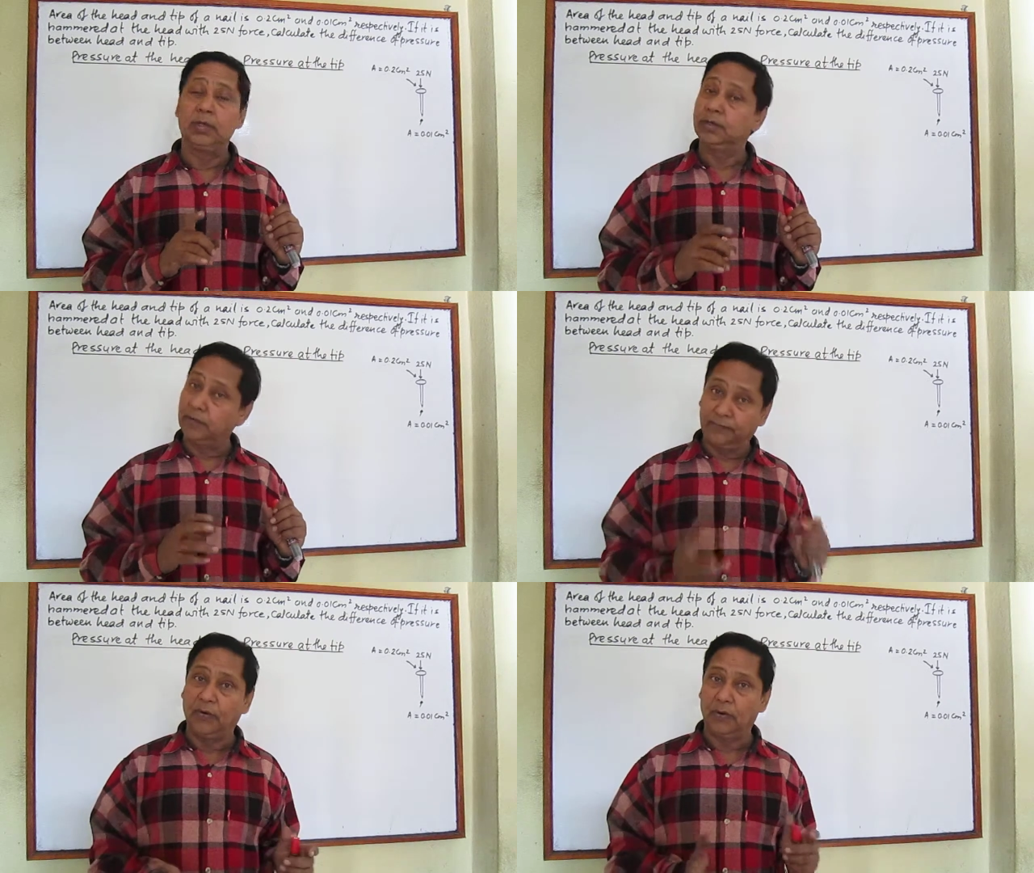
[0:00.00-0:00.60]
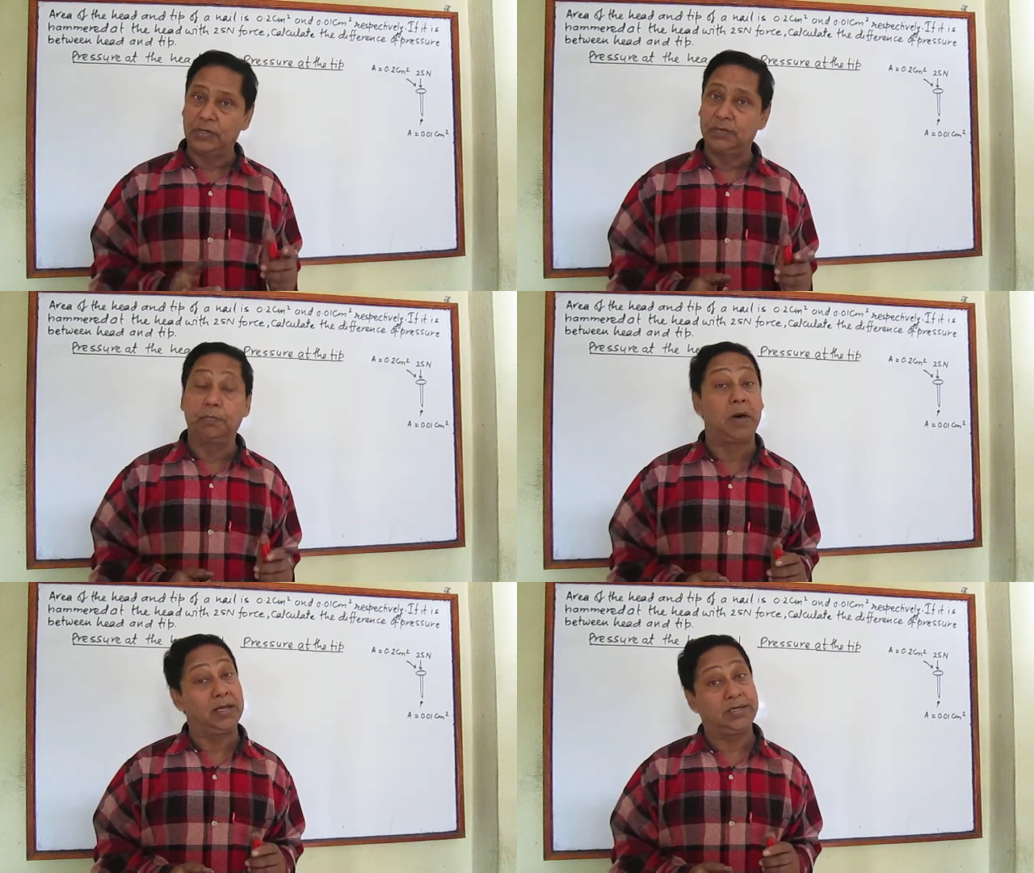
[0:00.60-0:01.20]
the force
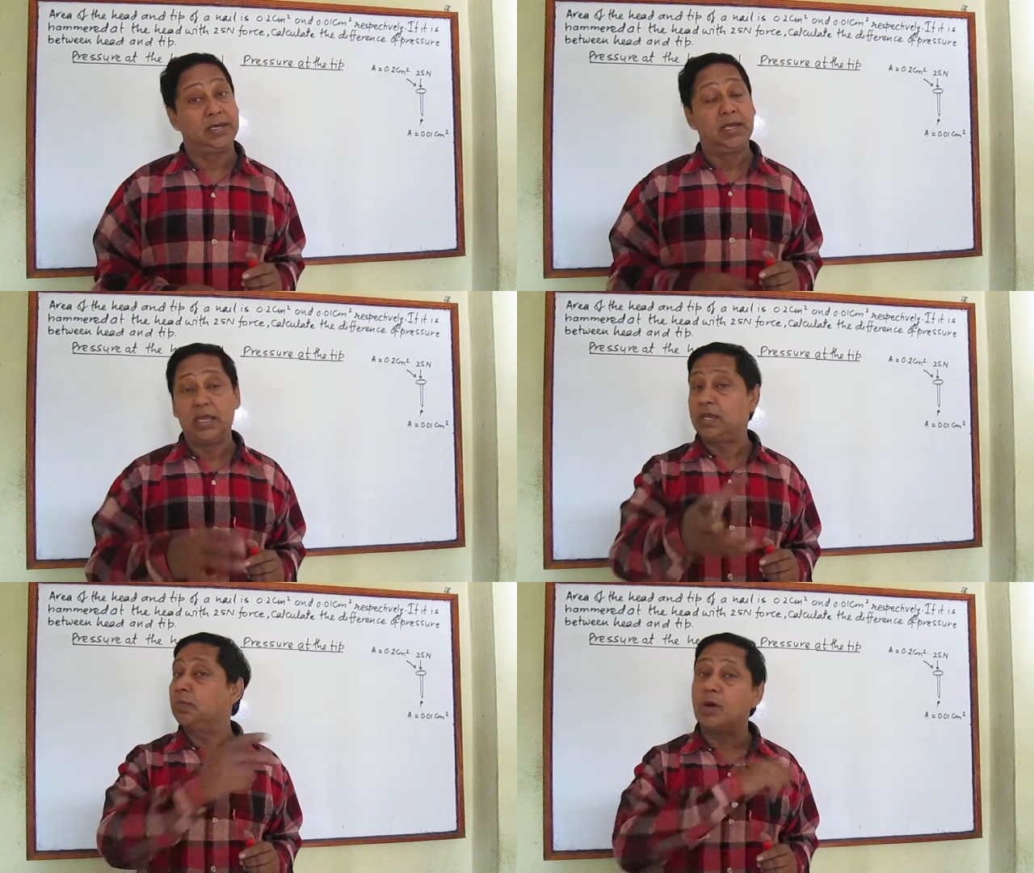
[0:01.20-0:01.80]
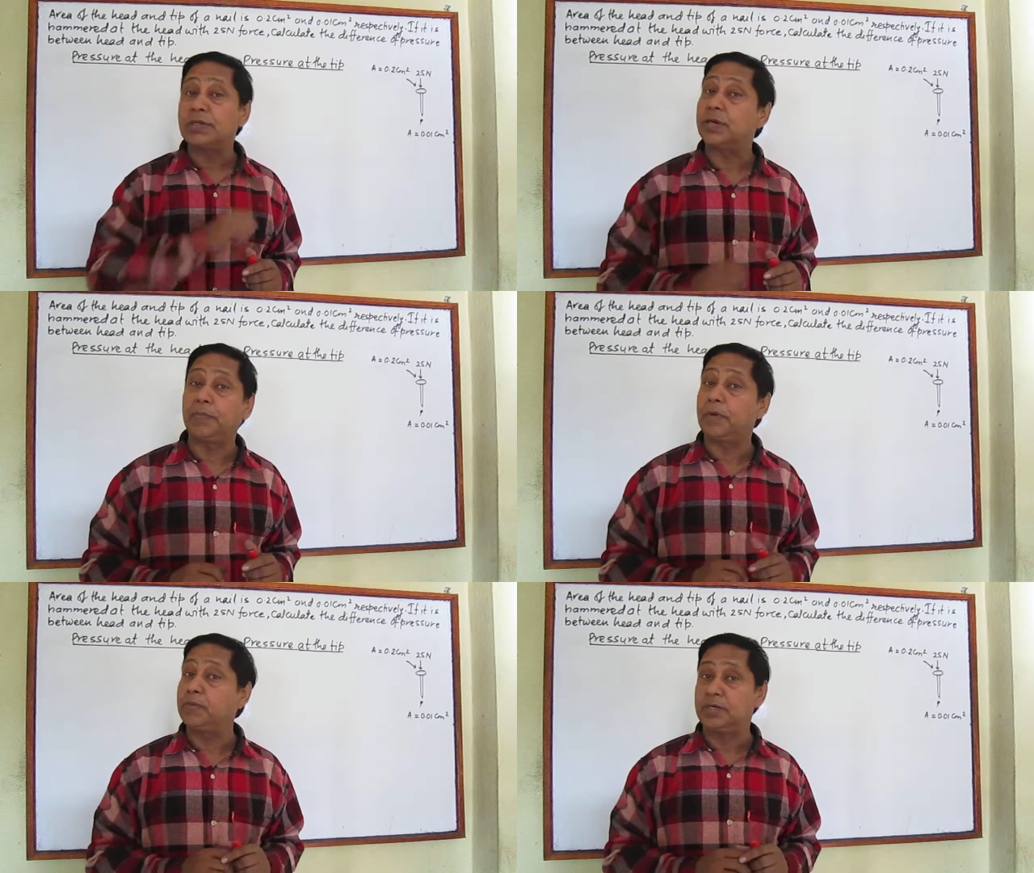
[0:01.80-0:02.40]
but inversely
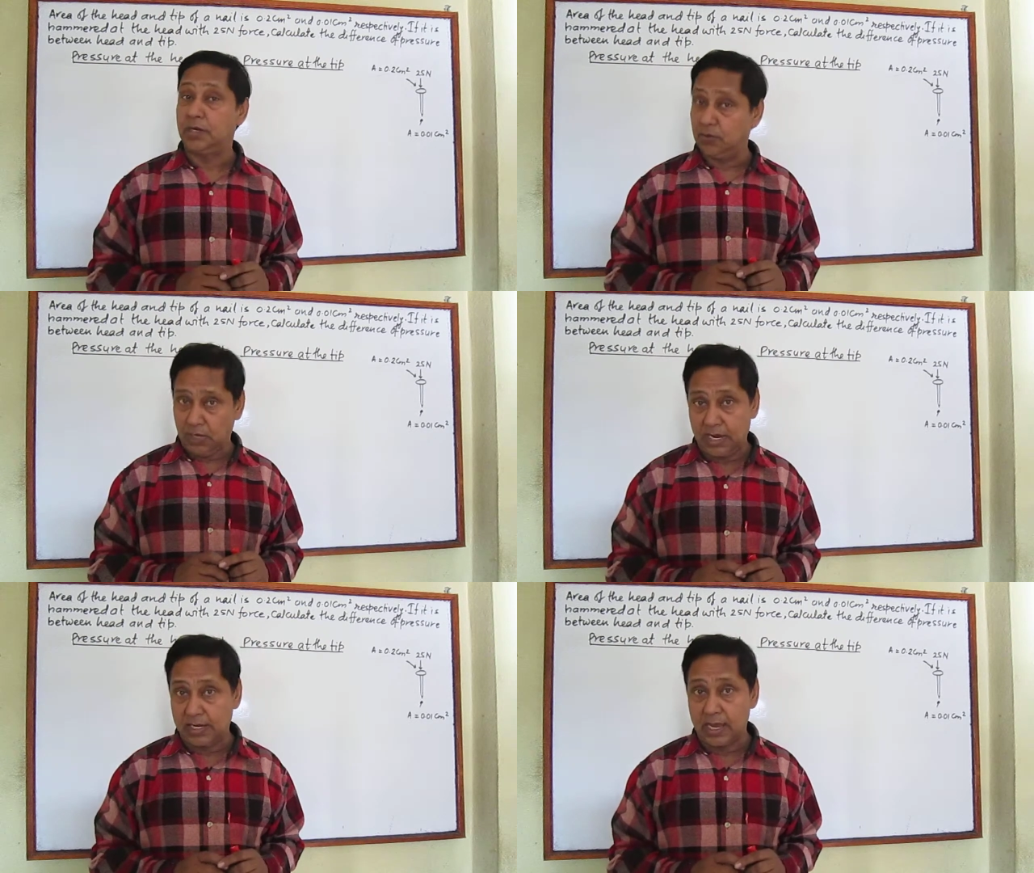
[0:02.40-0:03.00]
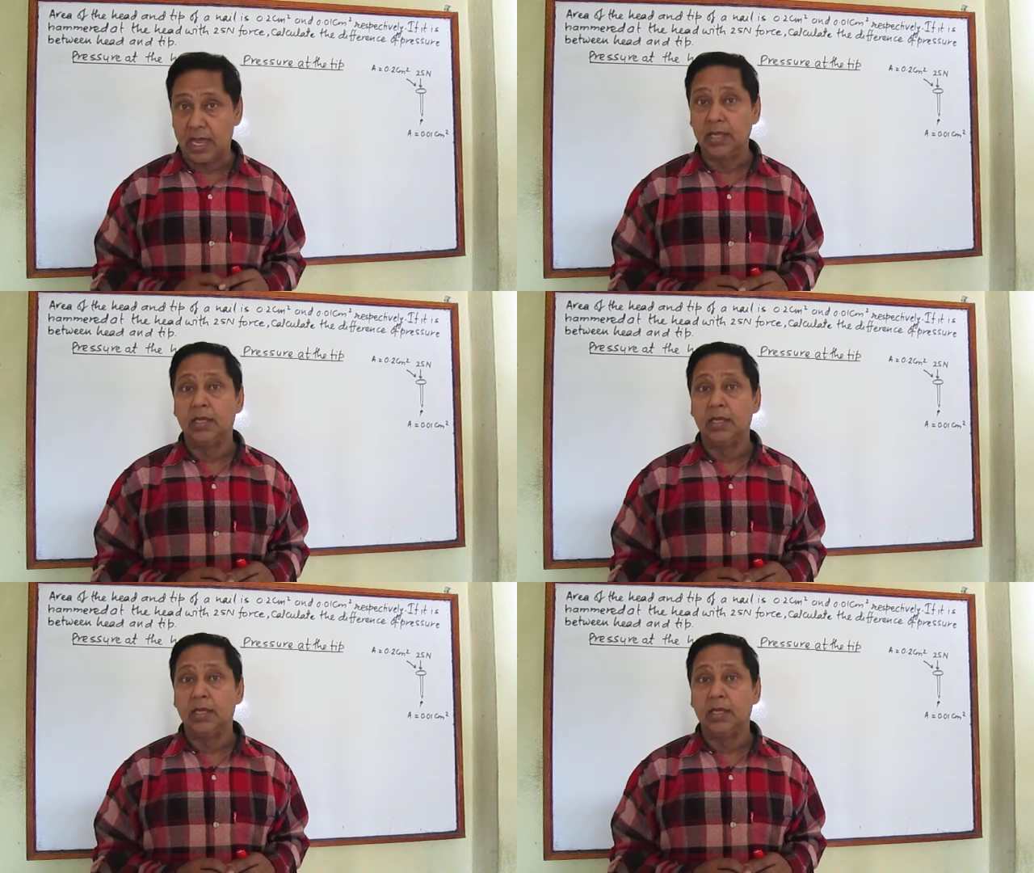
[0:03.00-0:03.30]
proportional to area.